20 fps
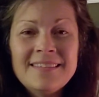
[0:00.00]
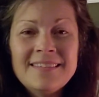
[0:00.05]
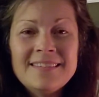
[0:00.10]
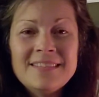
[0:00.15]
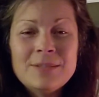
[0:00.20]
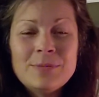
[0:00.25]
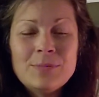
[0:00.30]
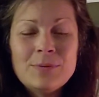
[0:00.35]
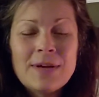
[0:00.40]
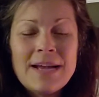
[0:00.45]

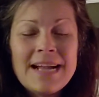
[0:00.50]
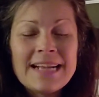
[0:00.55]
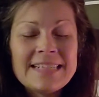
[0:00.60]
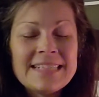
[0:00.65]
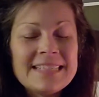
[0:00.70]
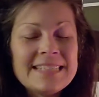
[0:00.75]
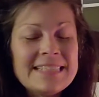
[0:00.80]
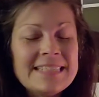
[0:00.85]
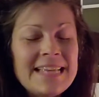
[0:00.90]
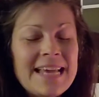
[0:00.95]
to
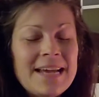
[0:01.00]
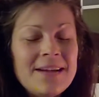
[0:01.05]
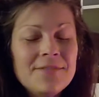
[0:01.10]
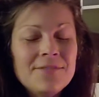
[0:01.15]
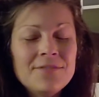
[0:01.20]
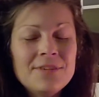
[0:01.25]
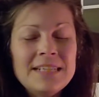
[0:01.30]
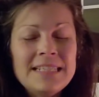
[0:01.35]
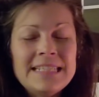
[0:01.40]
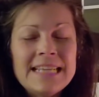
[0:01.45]
practice
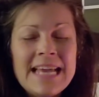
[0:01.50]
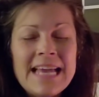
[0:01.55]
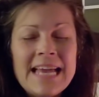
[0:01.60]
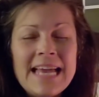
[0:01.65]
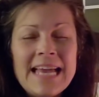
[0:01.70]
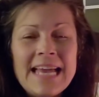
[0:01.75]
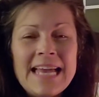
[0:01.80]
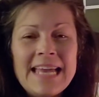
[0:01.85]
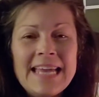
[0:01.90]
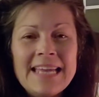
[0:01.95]
every
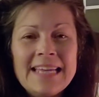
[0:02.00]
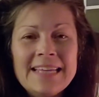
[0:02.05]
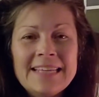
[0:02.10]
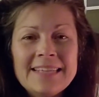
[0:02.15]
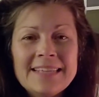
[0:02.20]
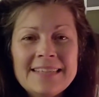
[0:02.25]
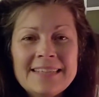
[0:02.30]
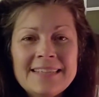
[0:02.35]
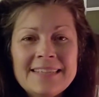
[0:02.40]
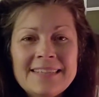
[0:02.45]
day,
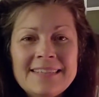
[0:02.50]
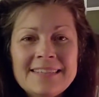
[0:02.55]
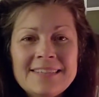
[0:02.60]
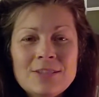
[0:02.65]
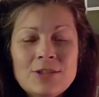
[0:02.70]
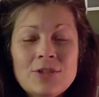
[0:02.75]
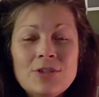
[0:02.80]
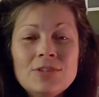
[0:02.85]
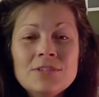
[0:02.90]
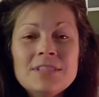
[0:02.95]

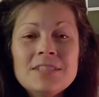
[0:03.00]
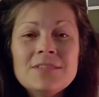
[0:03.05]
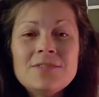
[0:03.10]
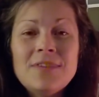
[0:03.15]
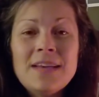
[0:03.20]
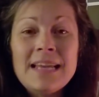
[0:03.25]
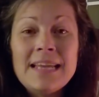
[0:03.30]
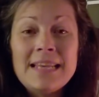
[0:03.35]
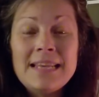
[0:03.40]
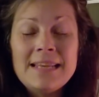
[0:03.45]

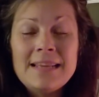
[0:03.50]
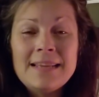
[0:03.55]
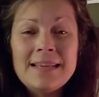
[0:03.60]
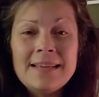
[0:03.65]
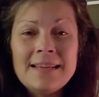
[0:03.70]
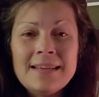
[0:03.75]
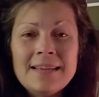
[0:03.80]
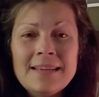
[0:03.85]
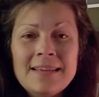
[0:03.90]
cultivating